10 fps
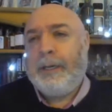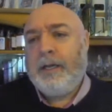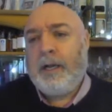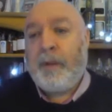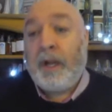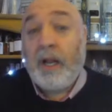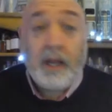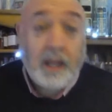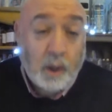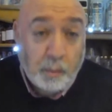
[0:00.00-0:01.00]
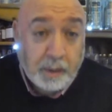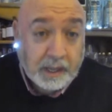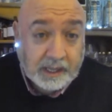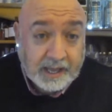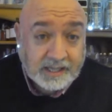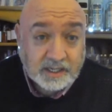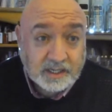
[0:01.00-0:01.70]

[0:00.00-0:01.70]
I'm a little bit later